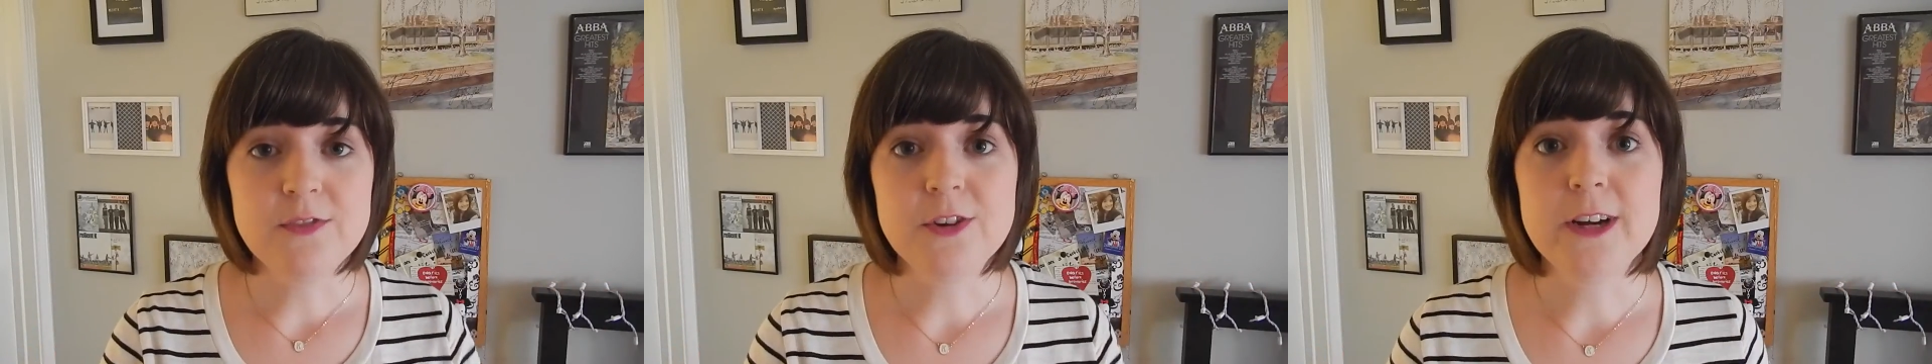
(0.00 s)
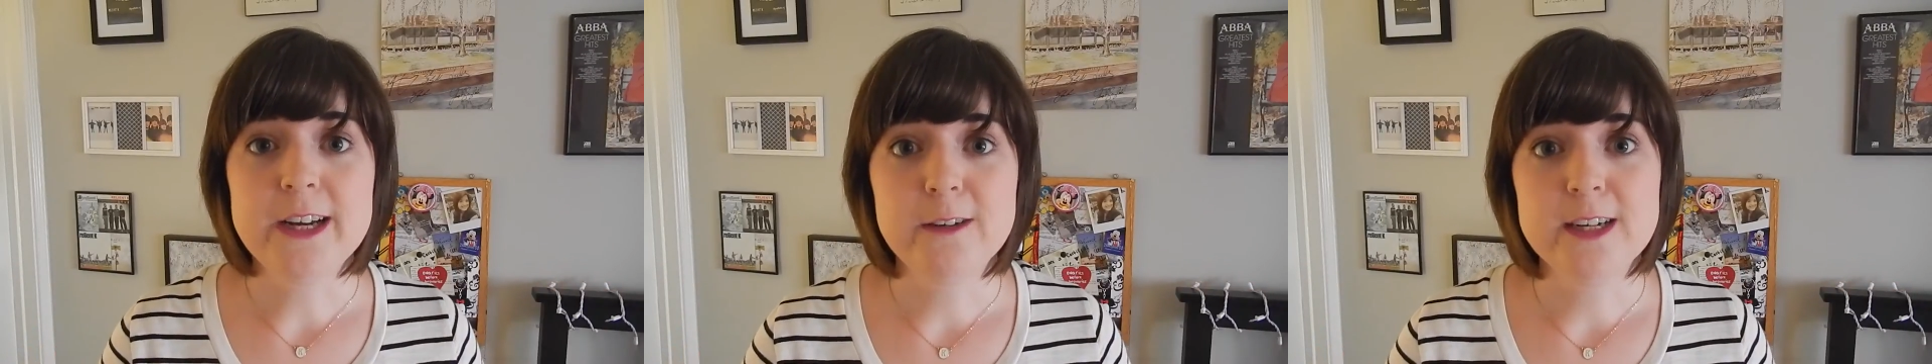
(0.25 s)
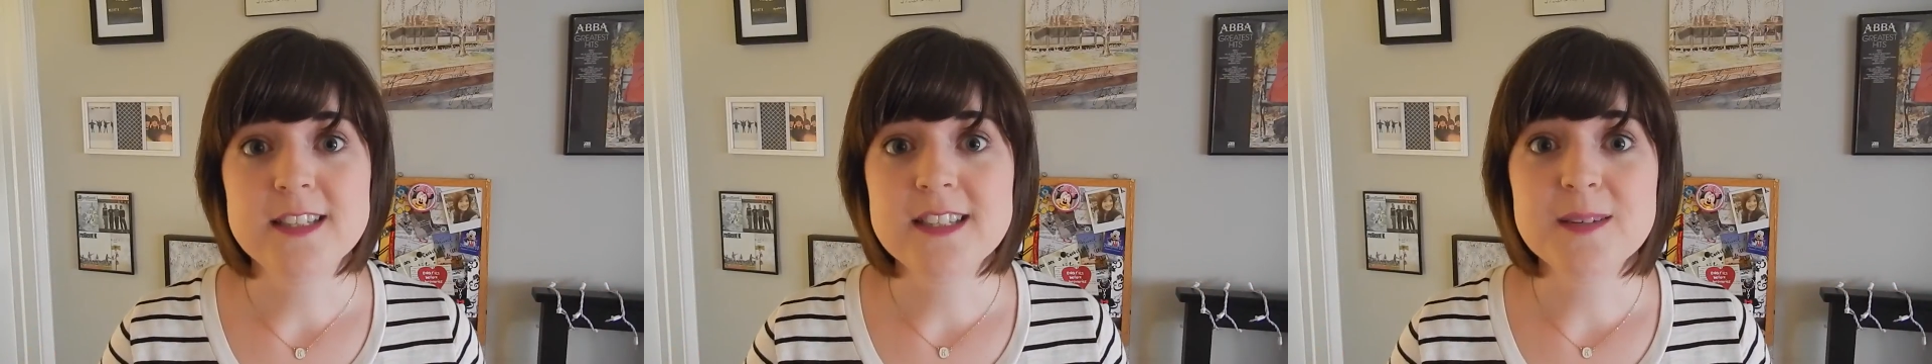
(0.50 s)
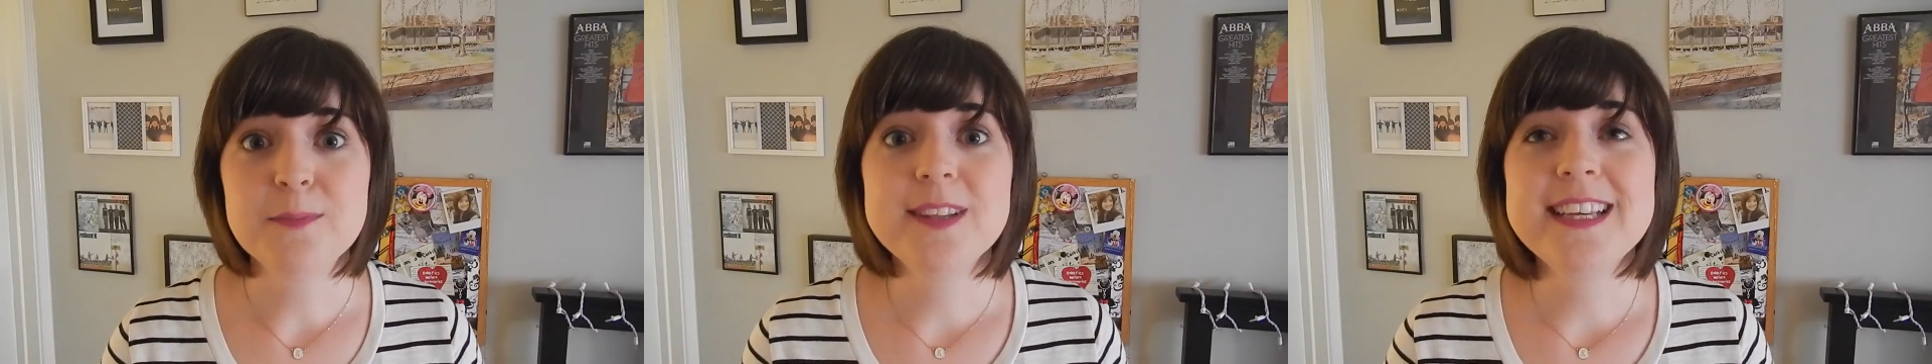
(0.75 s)
if you're
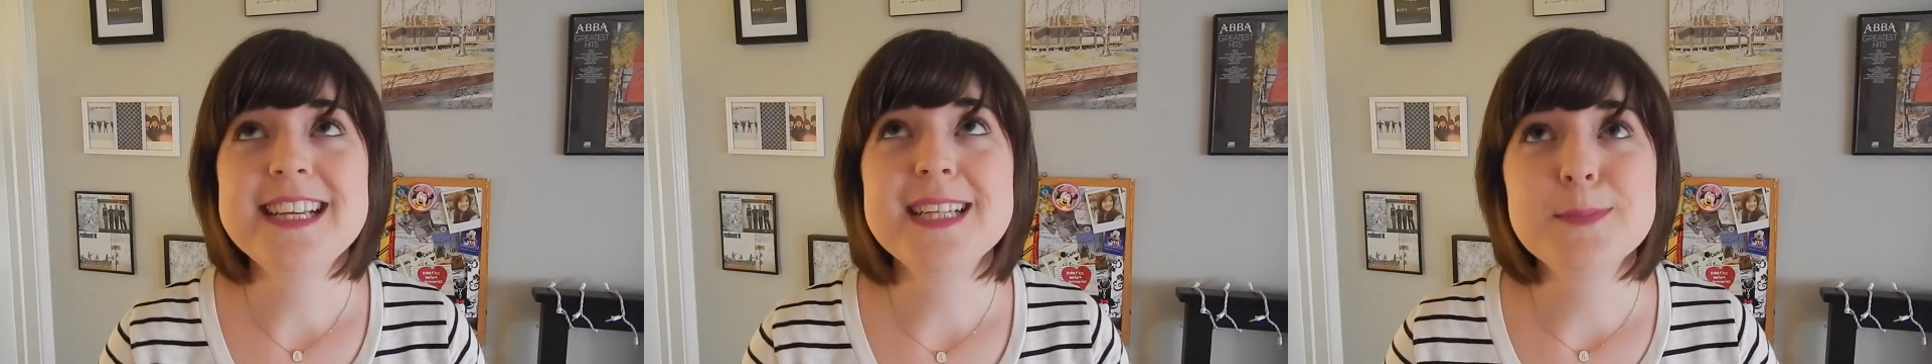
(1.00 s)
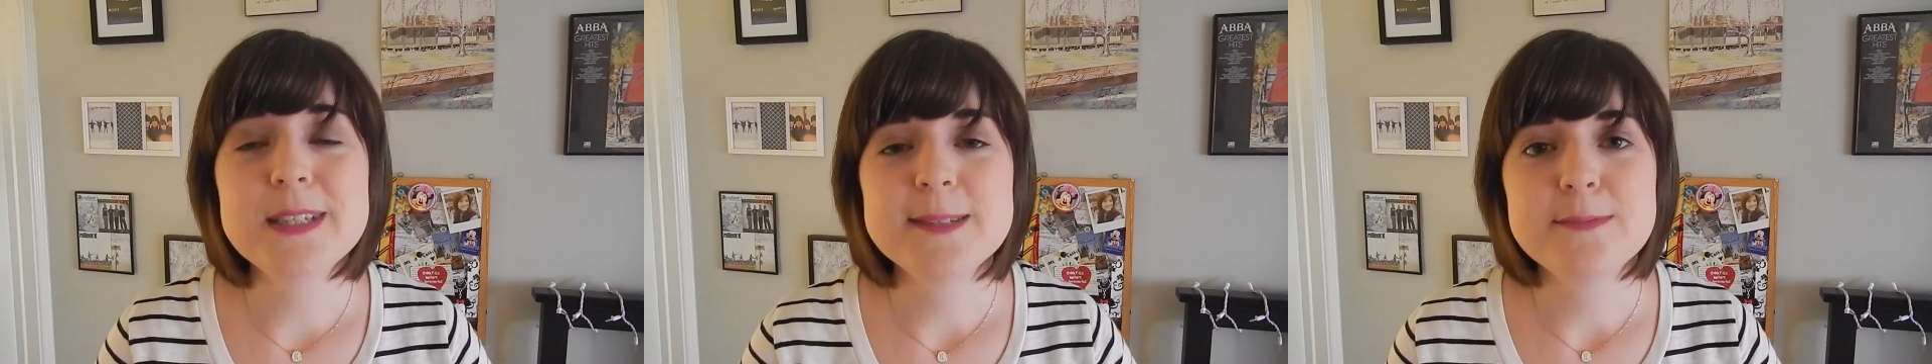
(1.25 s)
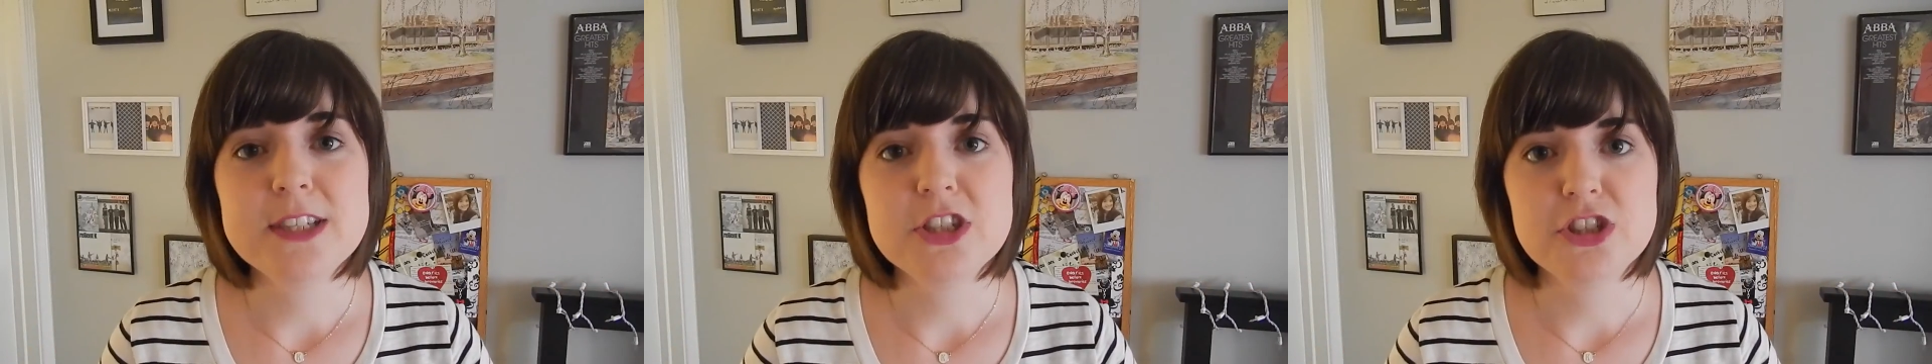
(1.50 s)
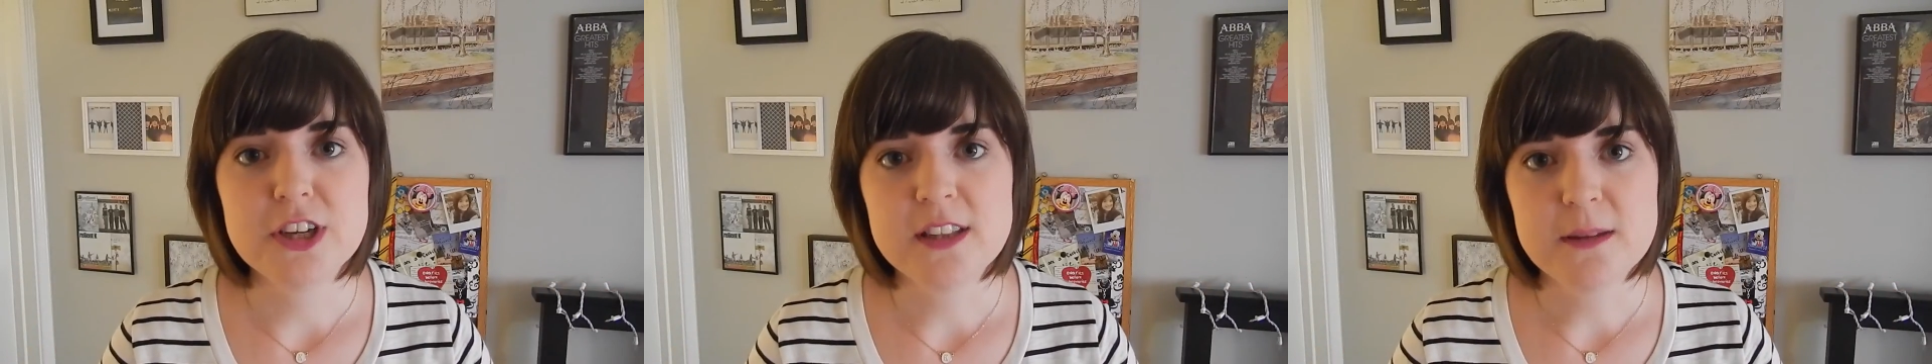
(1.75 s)
interested, please, please,
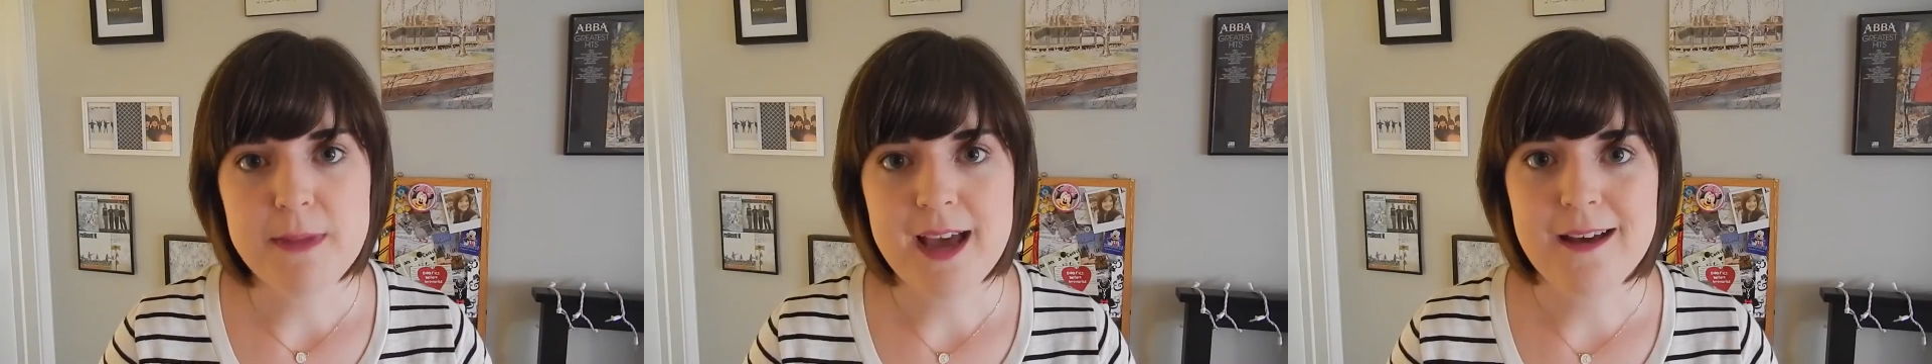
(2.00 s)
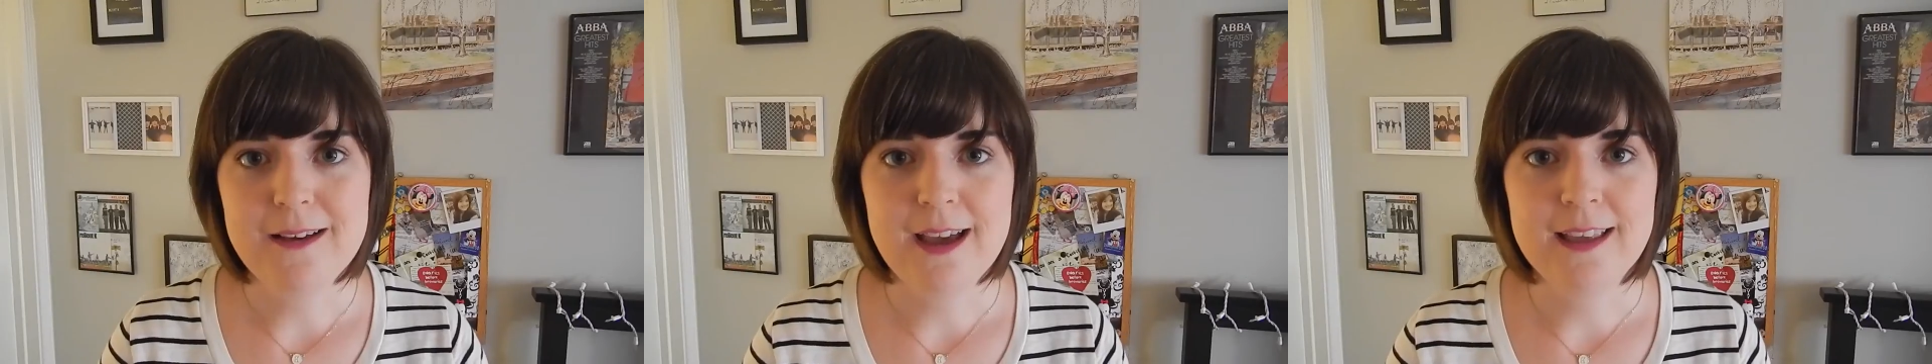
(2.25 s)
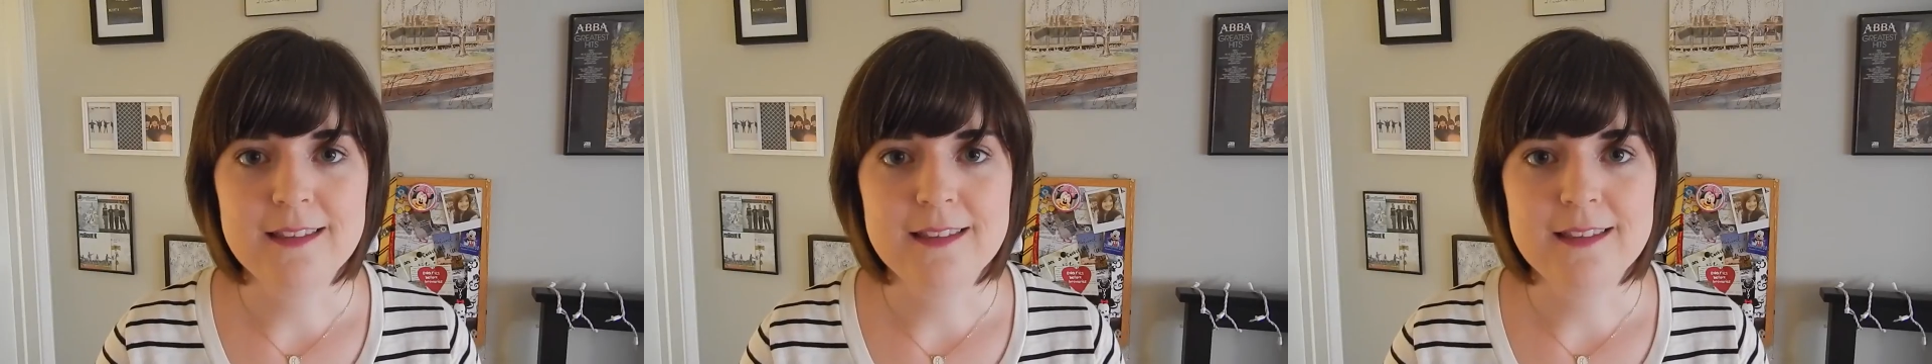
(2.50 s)
please check them out.